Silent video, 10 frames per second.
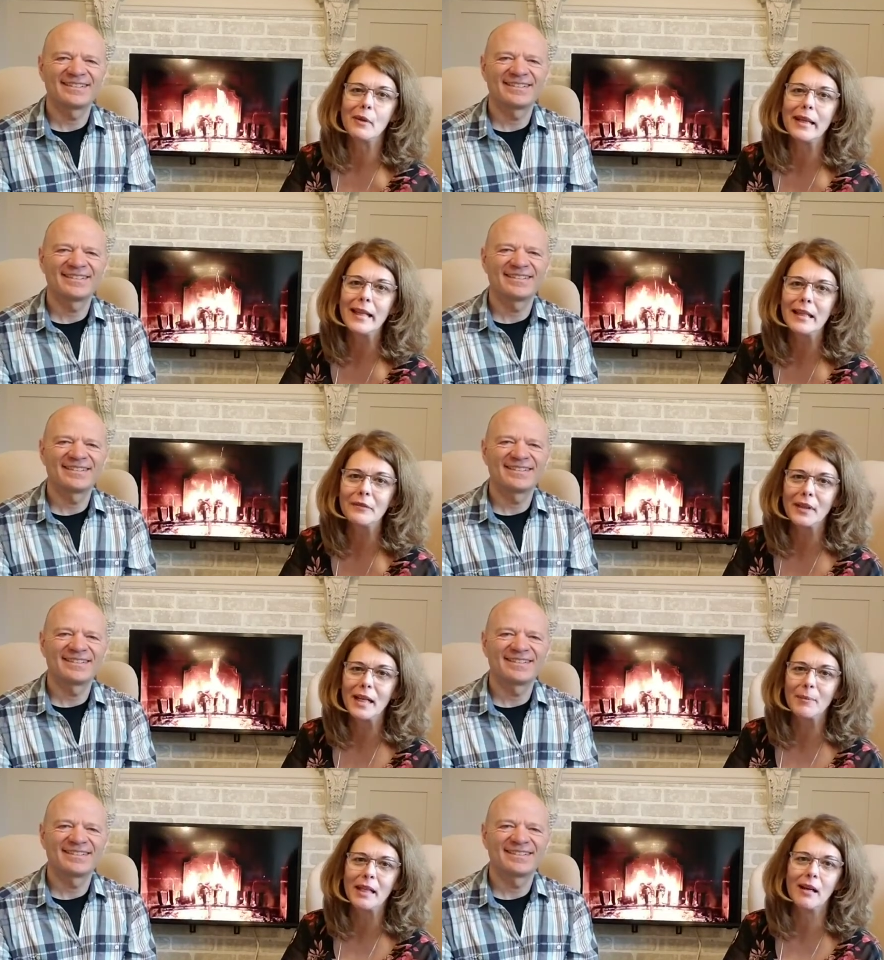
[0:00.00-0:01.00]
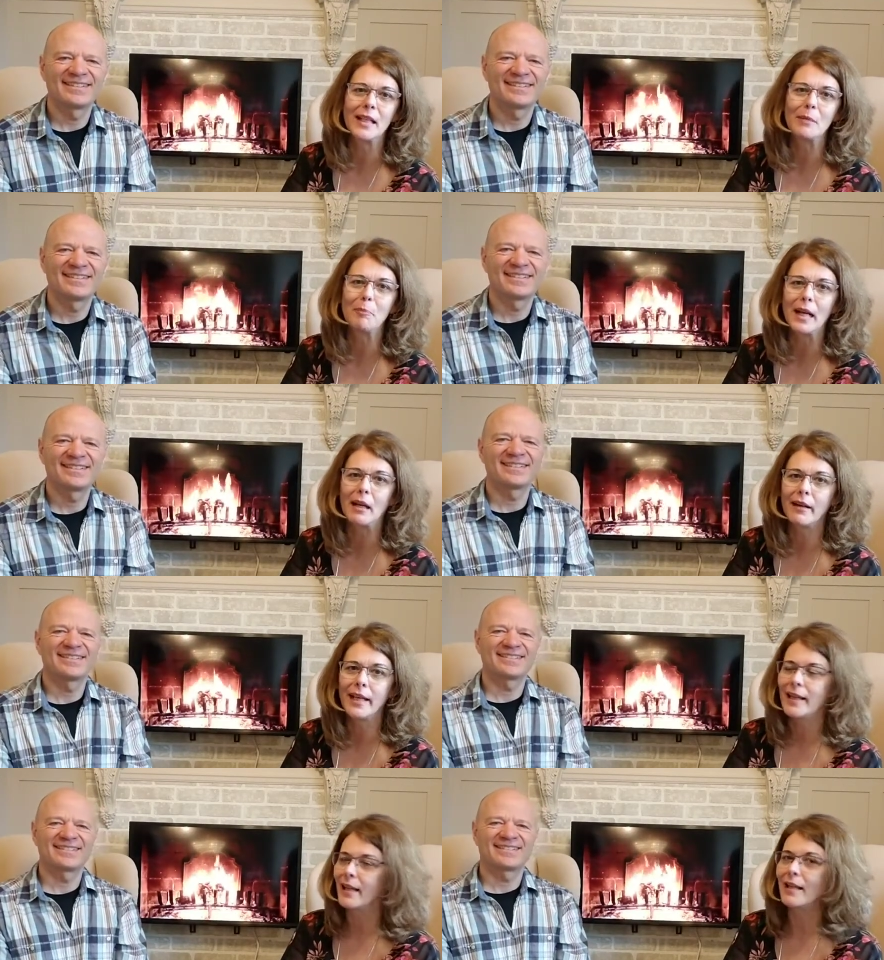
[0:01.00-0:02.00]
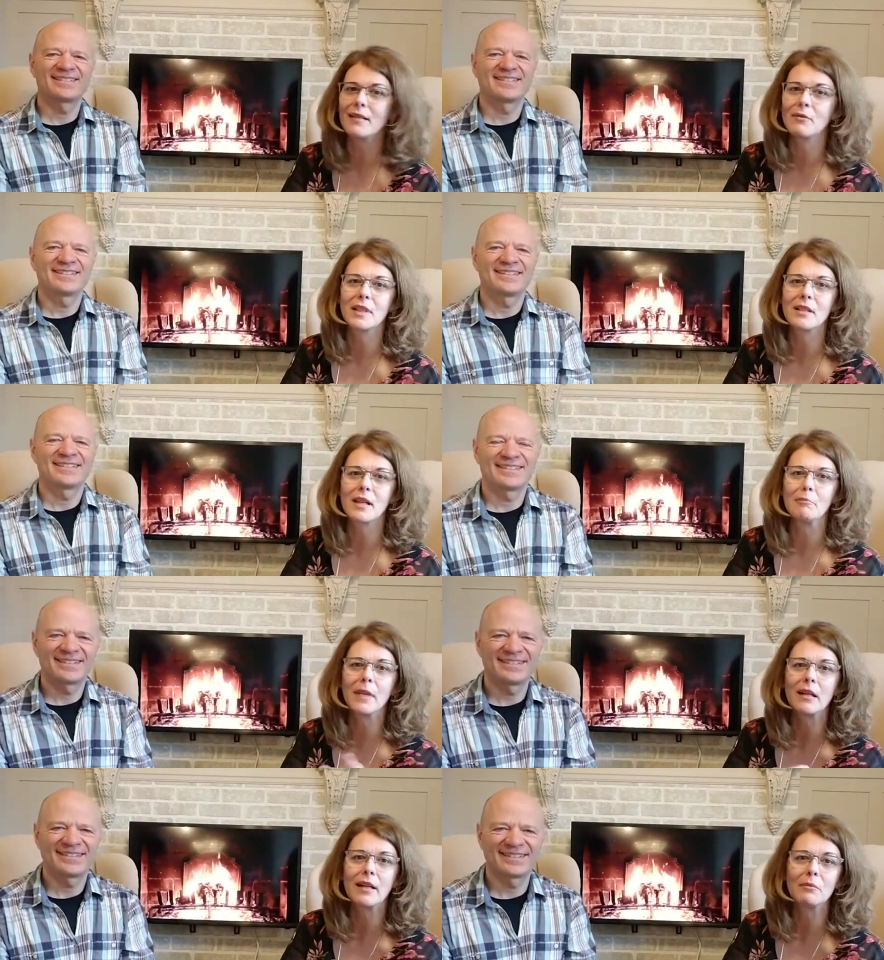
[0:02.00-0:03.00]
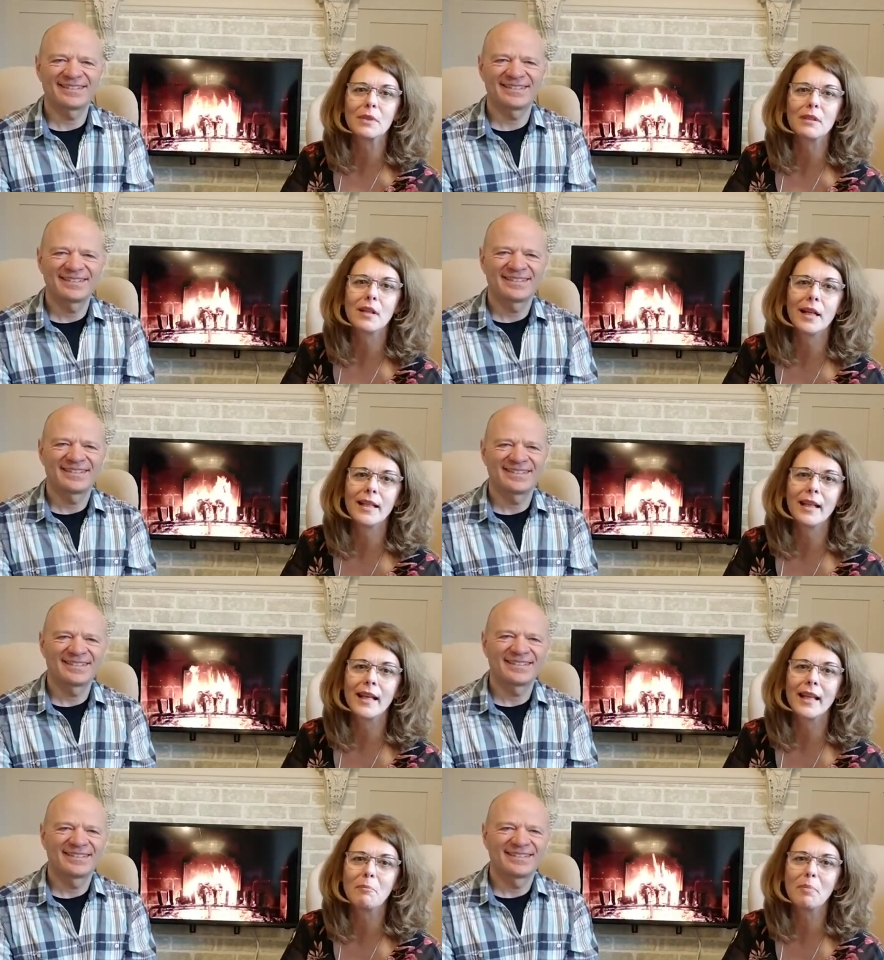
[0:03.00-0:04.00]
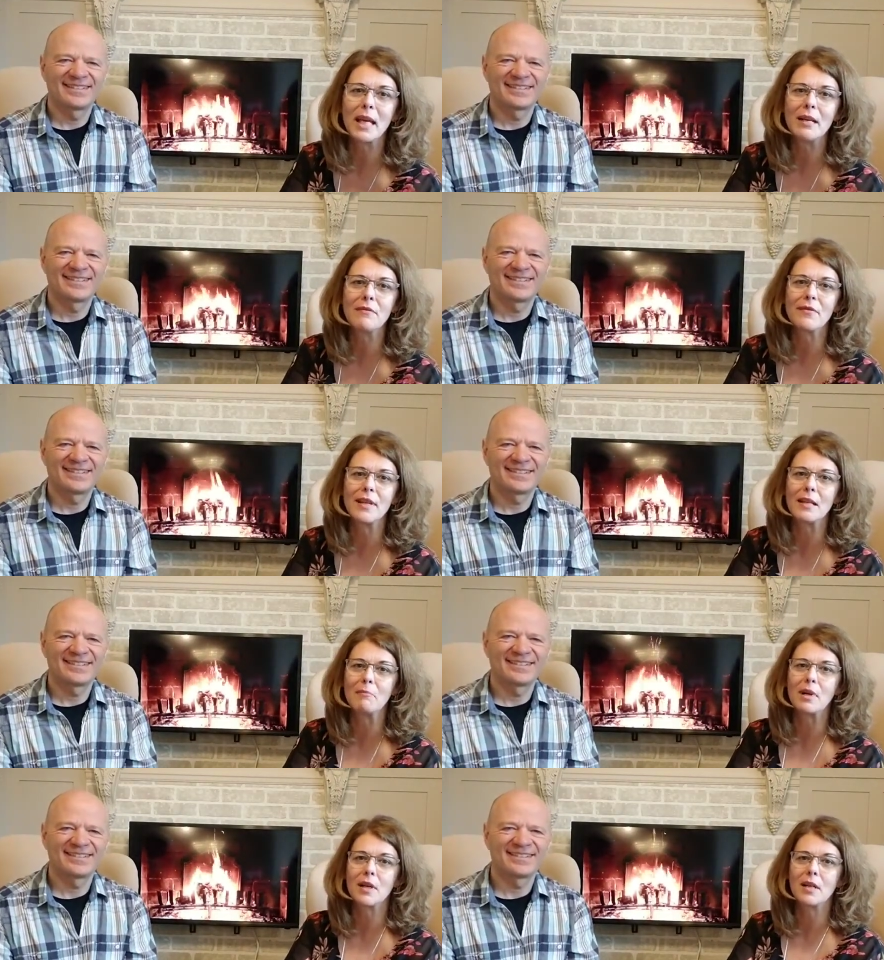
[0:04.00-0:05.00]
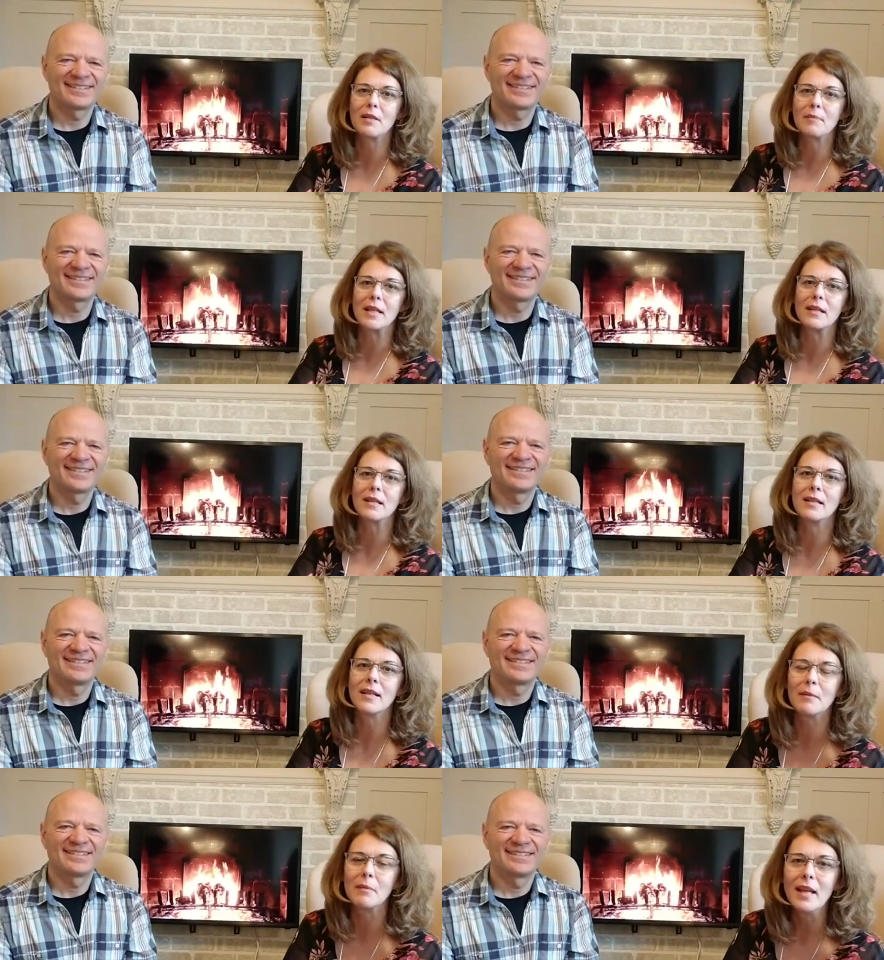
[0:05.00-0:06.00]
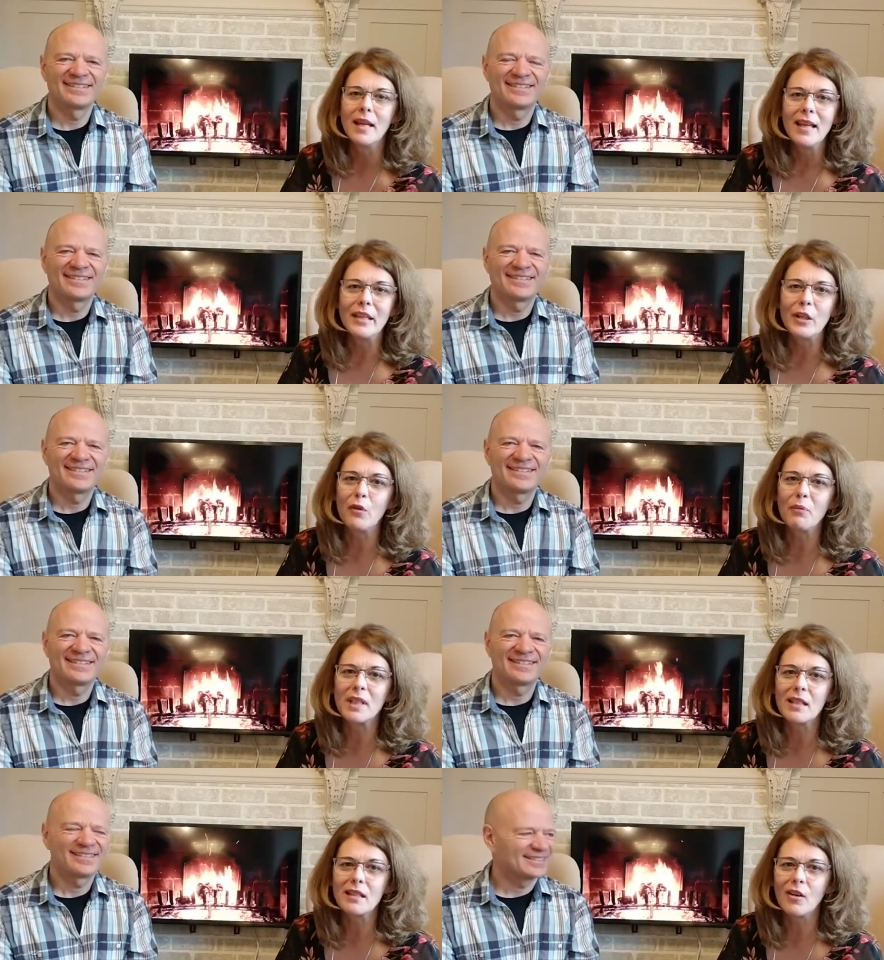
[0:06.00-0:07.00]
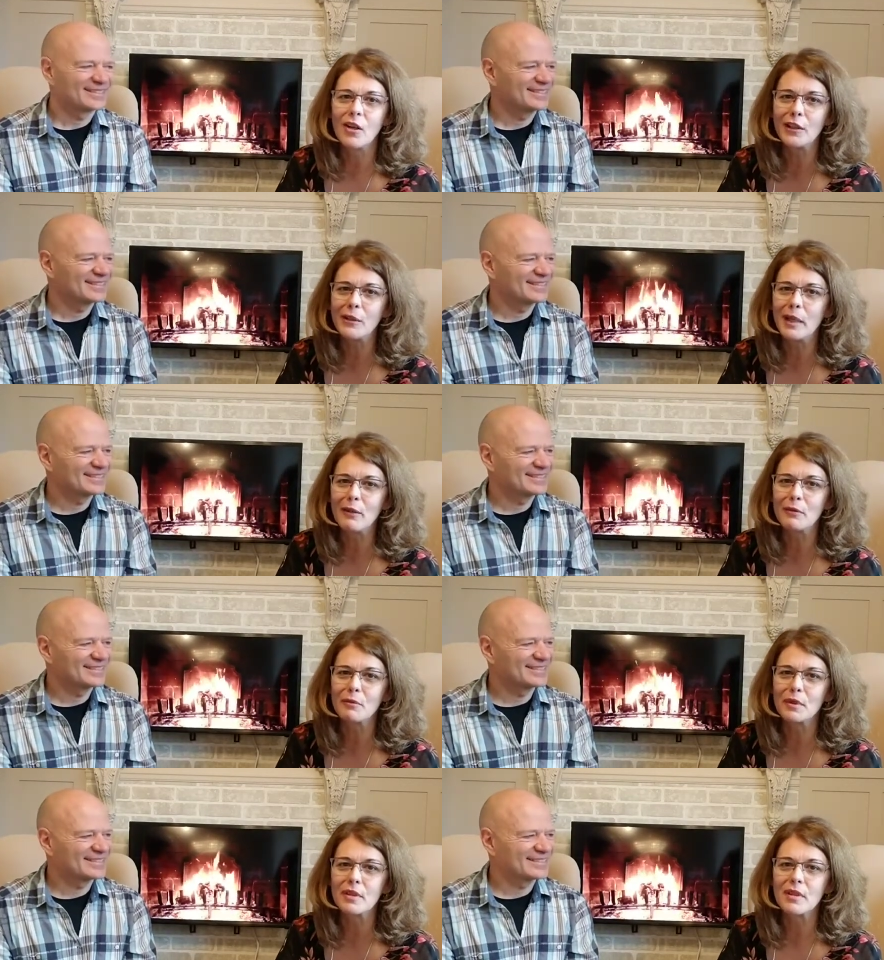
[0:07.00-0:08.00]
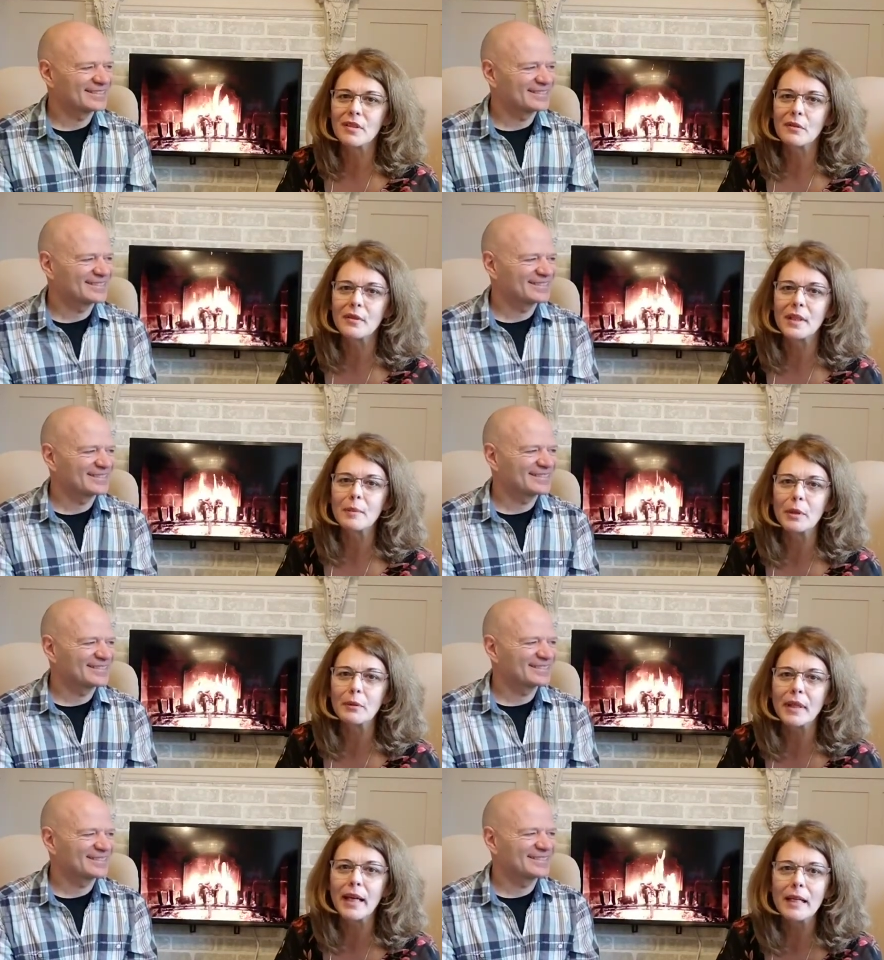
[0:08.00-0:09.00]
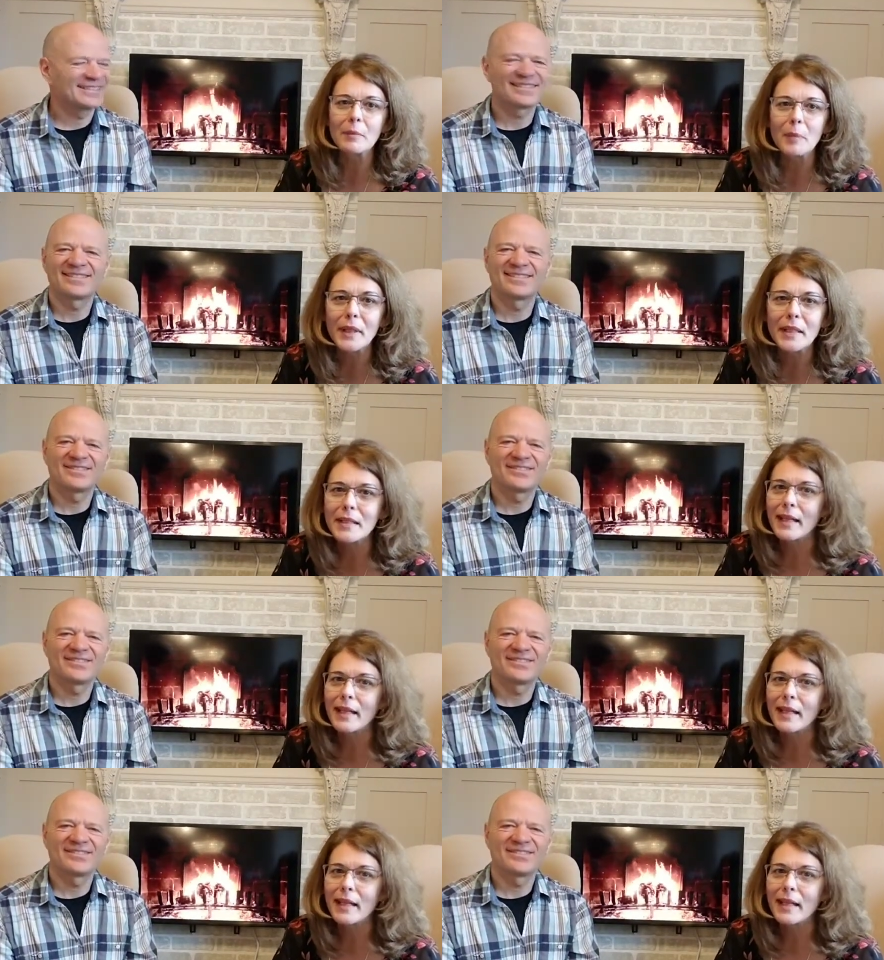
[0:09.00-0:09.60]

Speaker 1: Anita, for coming on, and Barry, and I, we saw Mary was on, and Bev, and Barb, and um, you know, if we didn't call you out, we're sorry about that. But uh,